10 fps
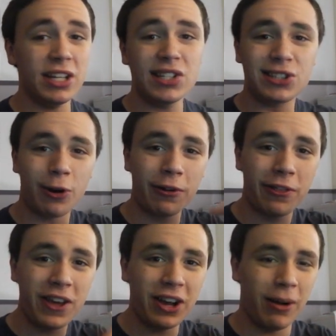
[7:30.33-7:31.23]
star
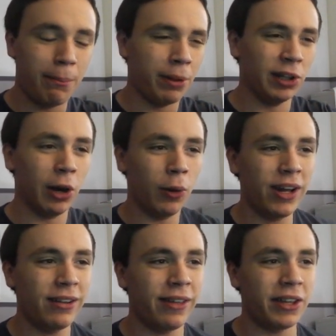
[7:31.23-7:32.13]
thing below
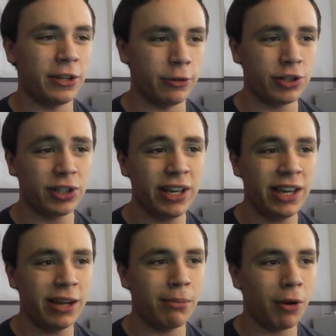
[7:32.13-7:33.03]
it that
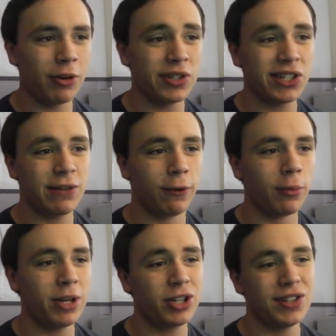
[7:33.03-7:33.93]
usually in Mario 64
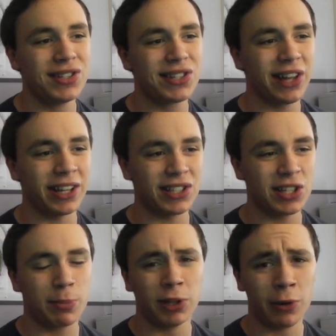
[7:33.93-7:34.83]
missions, like,
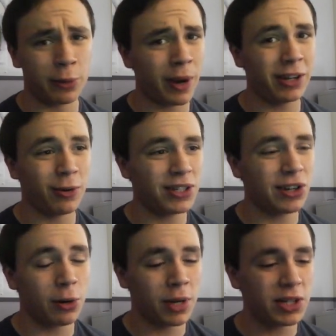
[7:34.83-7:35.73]
sits below the red coin star when it